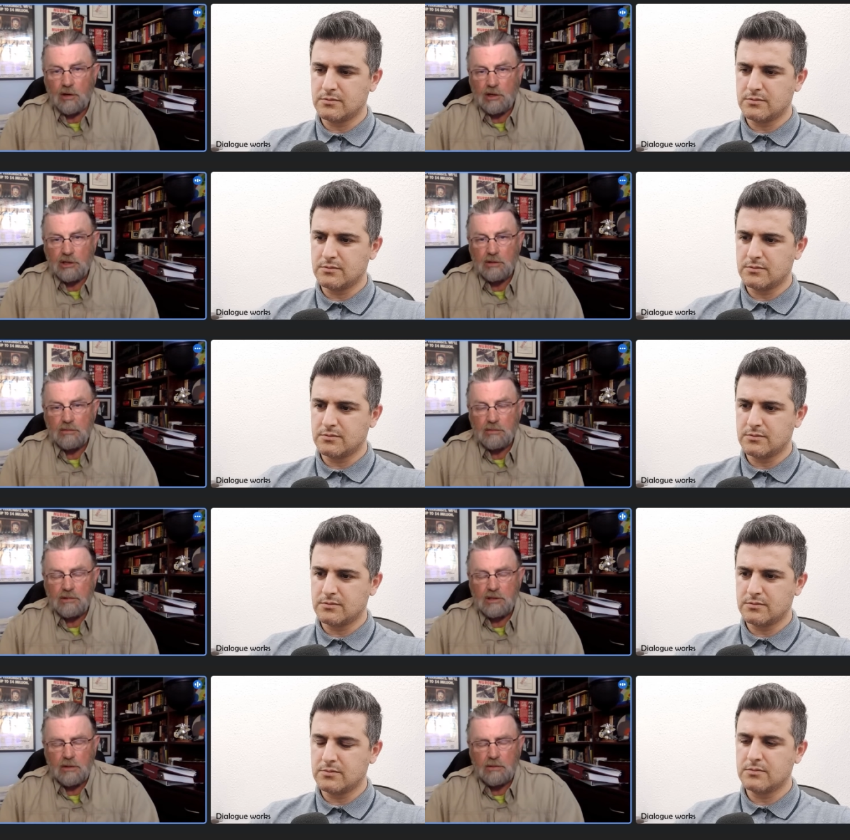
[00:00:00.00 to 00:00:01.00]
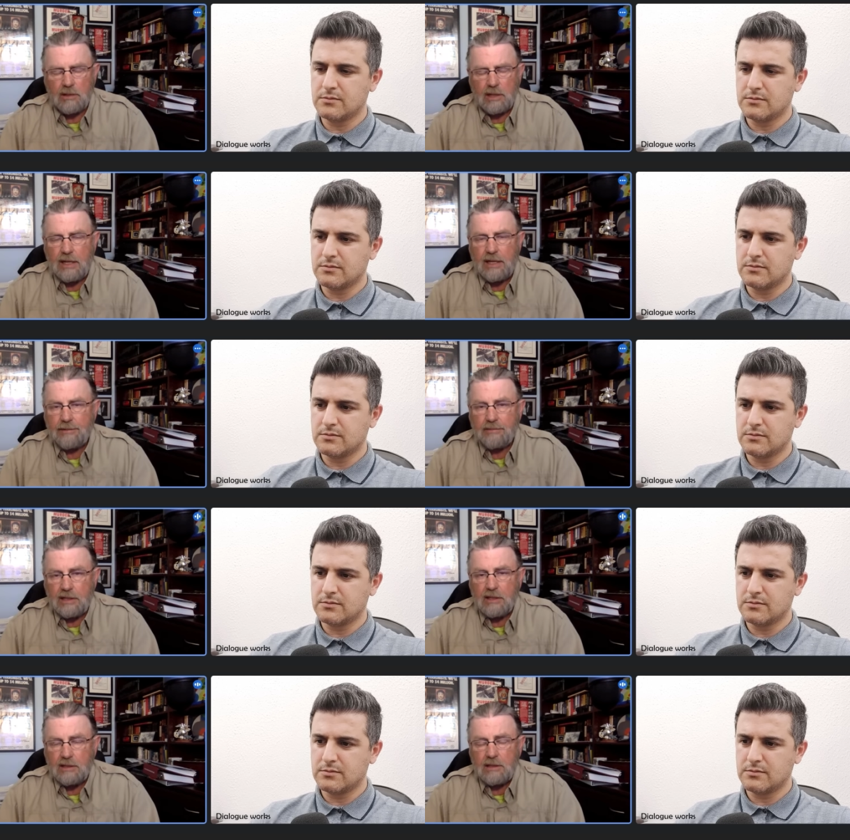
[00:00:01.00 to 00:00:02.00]
Speaker 1: Russia. So
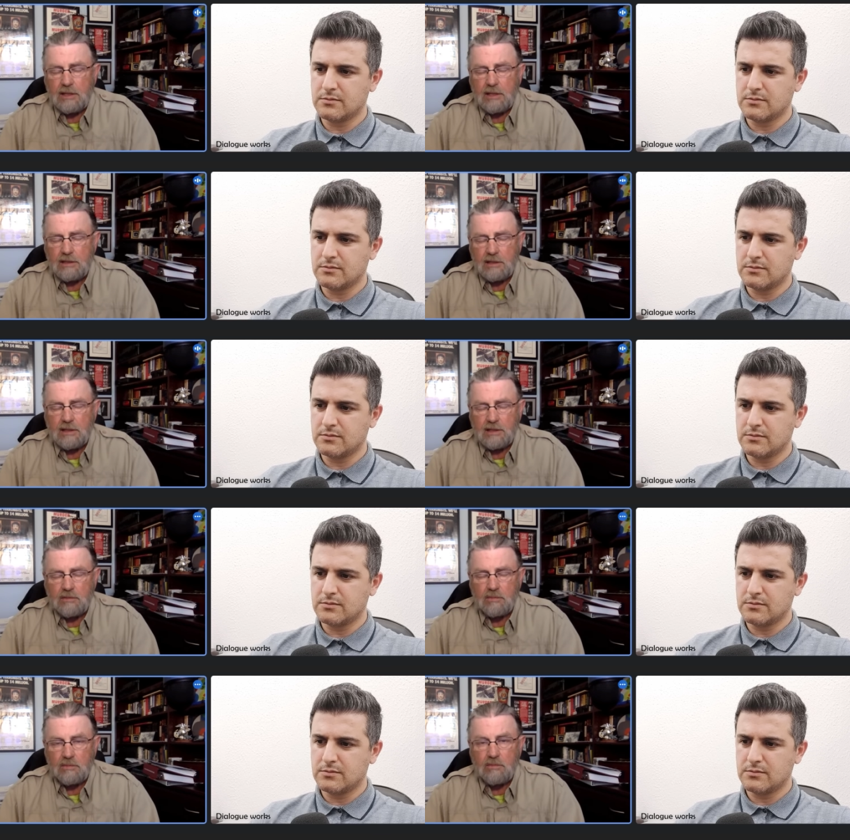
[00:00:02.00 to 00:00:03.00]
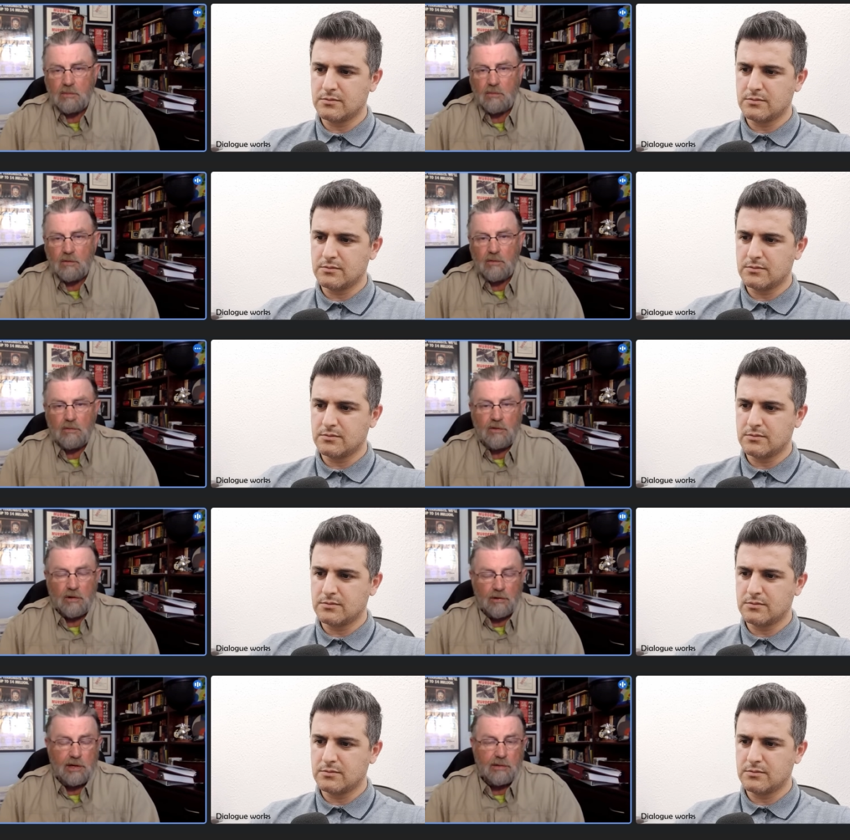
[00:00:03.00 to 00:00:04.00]
it's it's it's
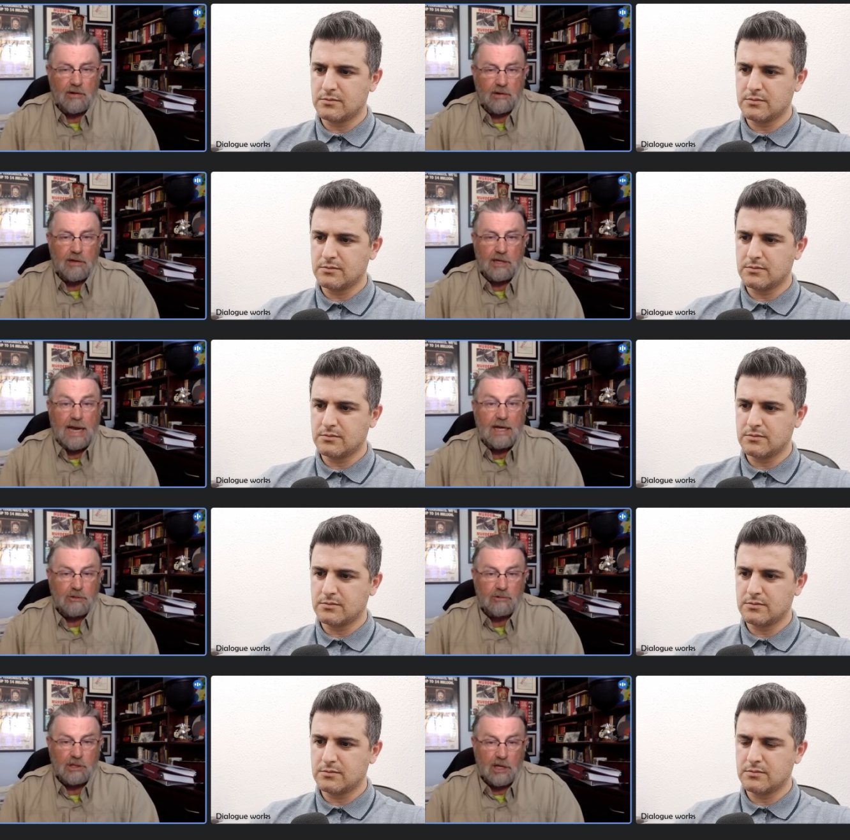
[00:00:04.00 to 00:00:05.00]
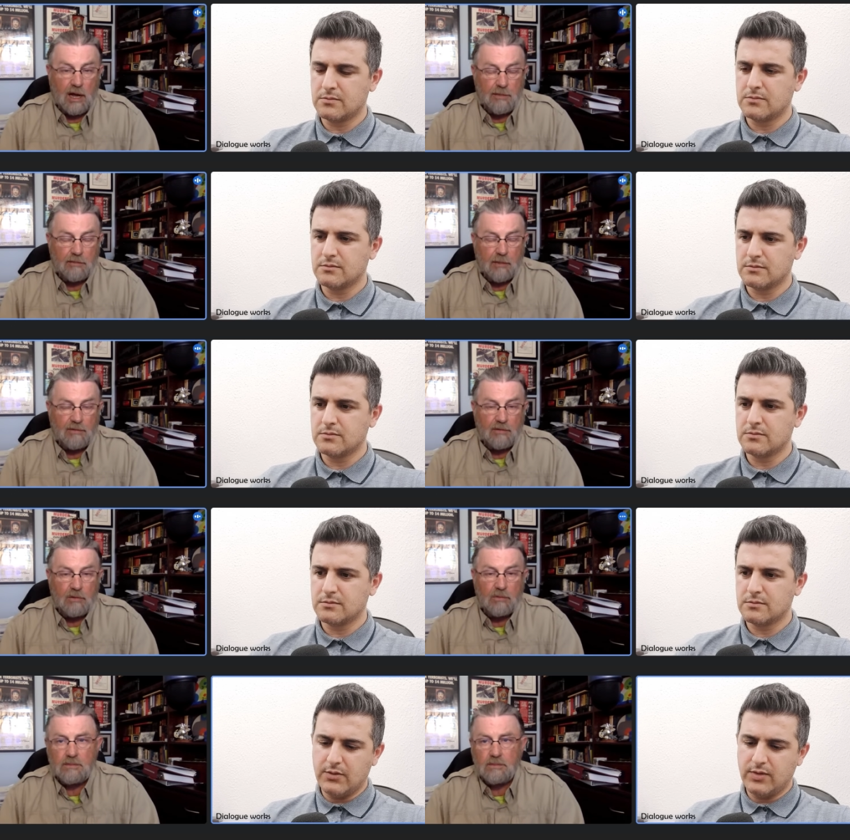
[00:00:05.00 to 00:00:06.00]
very very dangerous time in my view.
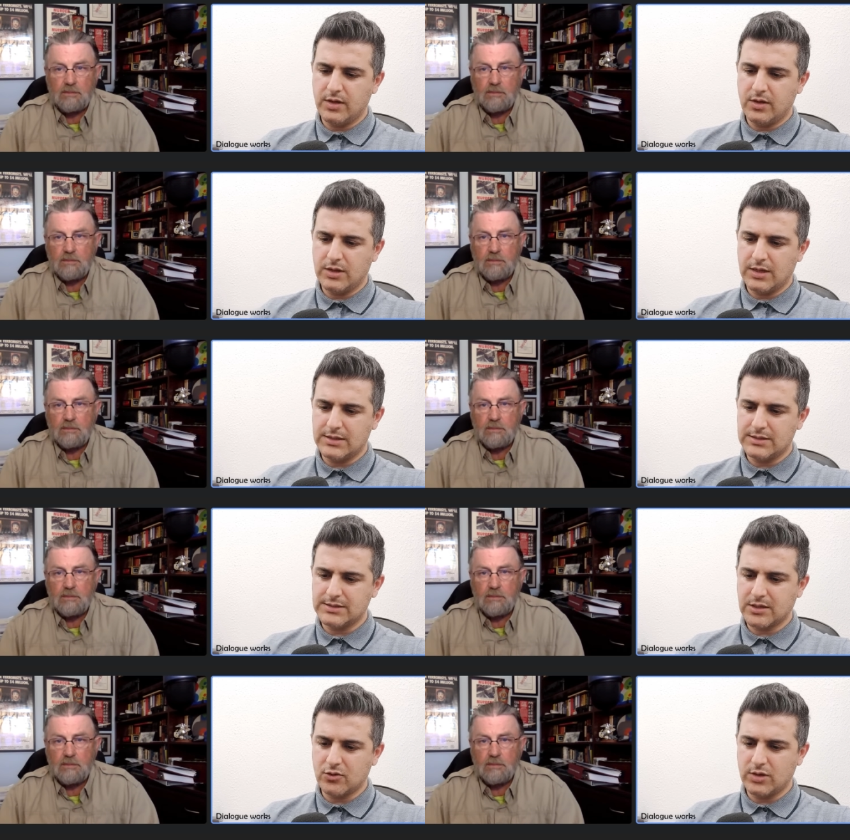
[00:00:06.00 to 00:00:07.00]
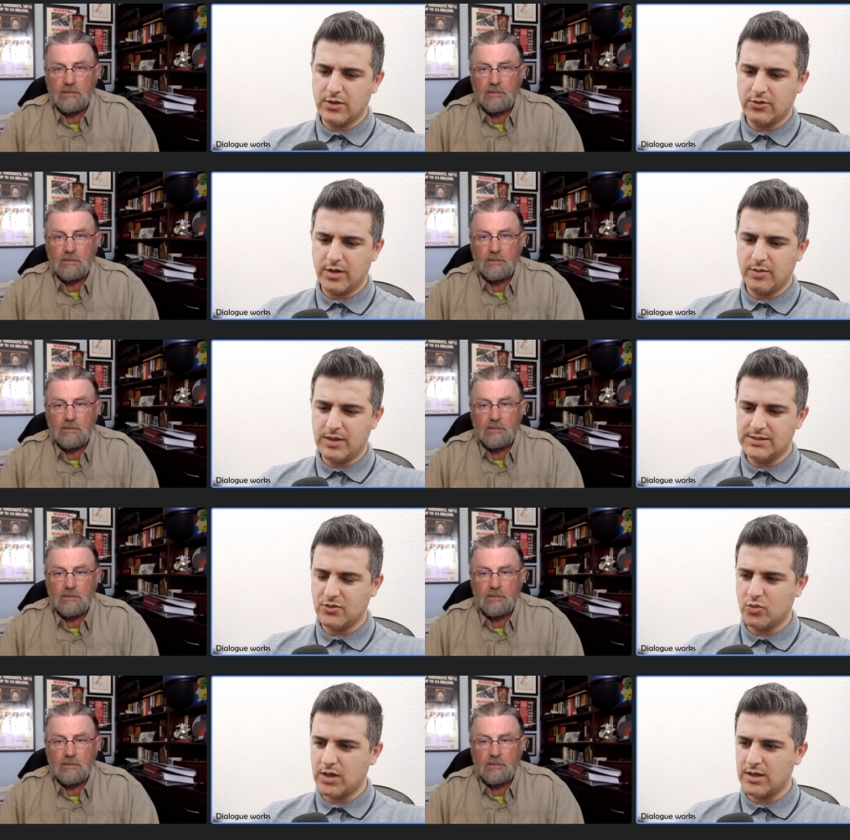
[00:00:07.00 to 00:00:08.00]
Speaker 2: We know that Saudi Arabia is
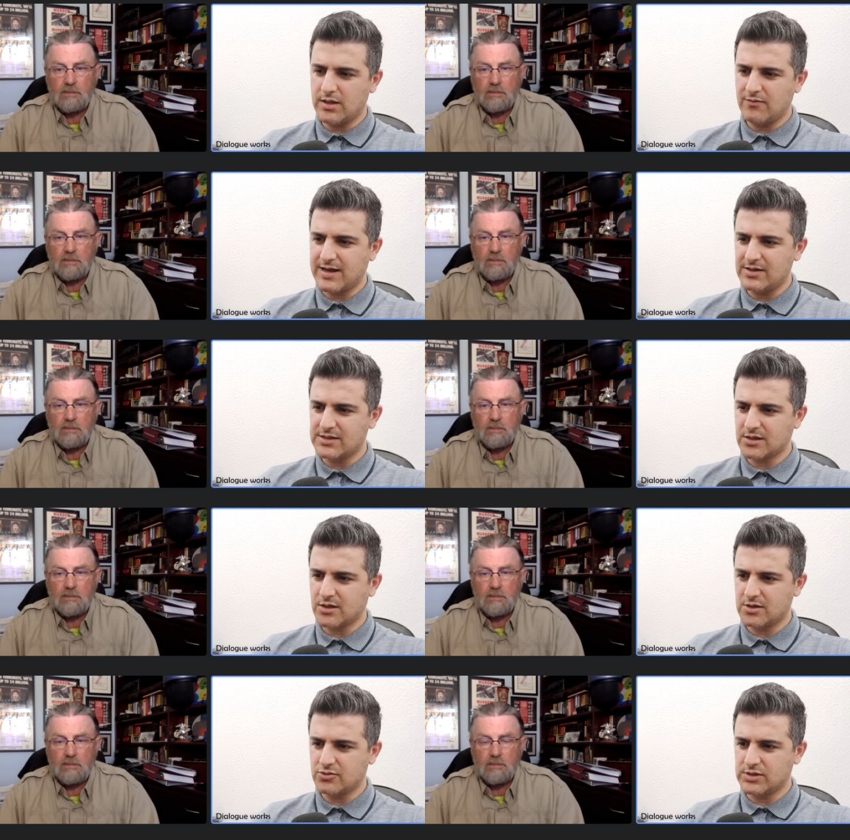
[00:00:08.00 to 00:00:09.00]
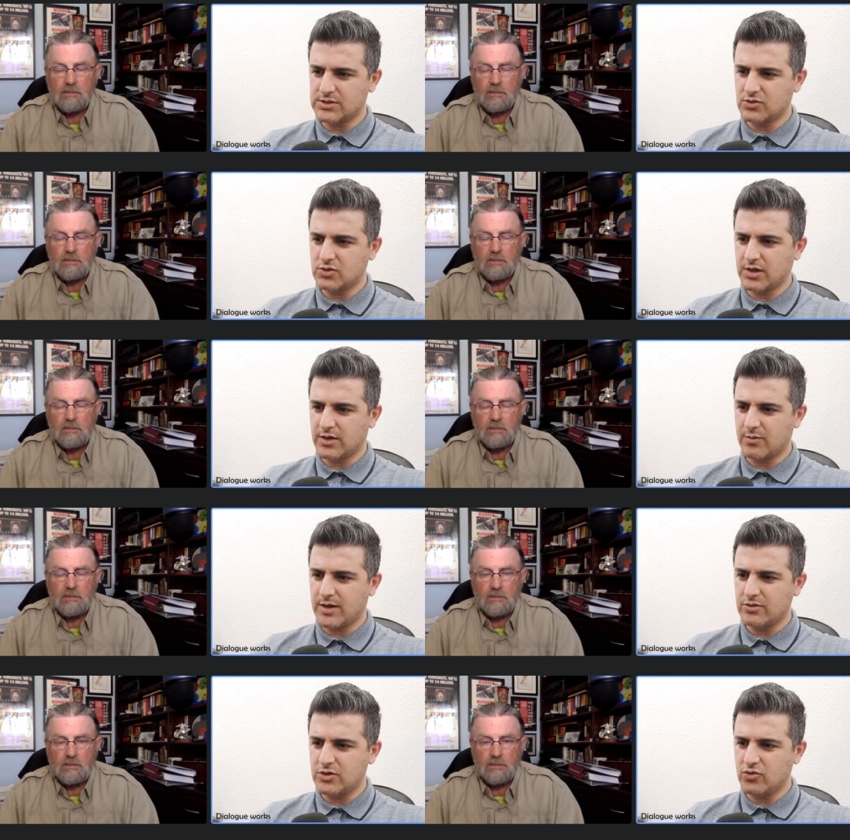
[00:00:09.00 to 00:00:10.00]
inviting various countries to talk about
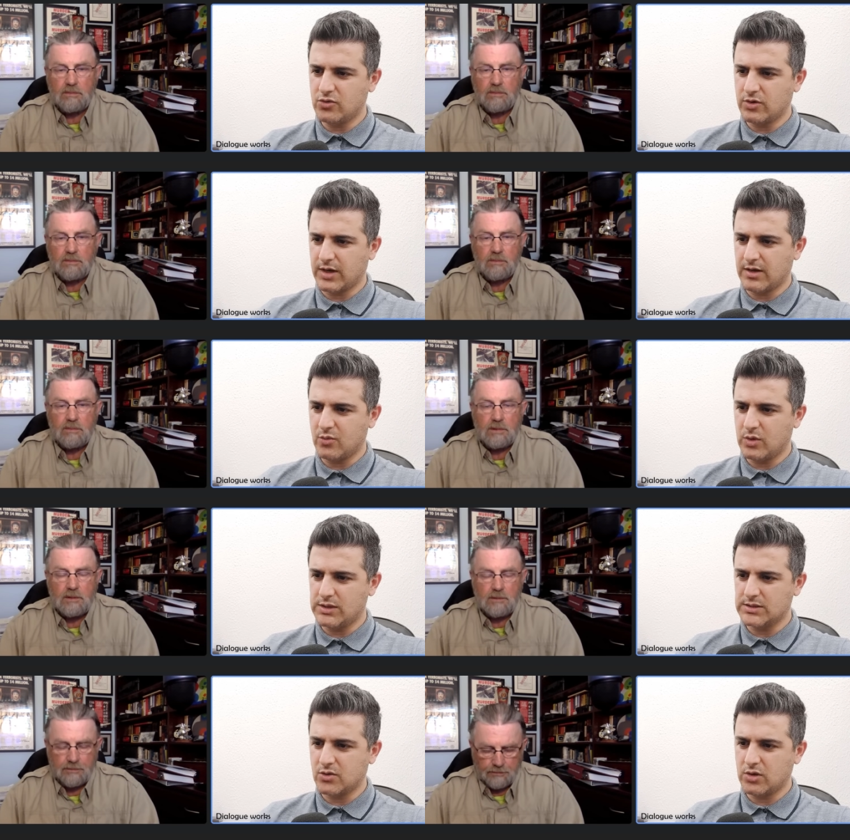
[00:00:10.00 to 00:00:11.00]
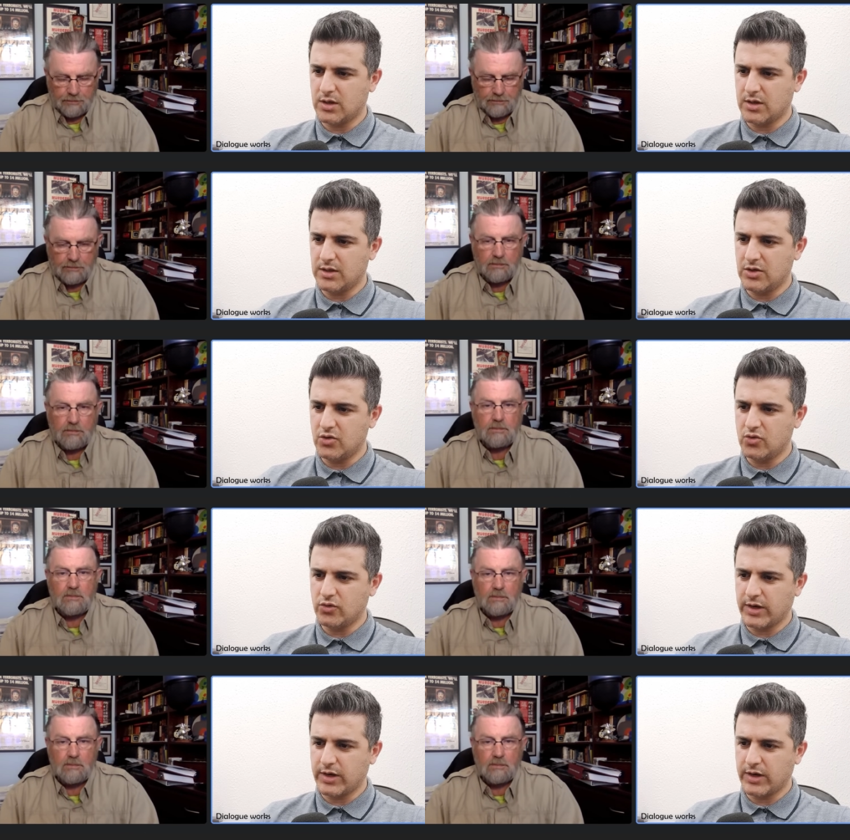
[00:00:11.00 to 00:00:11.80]
Ukraine, what's going on in Ukraine.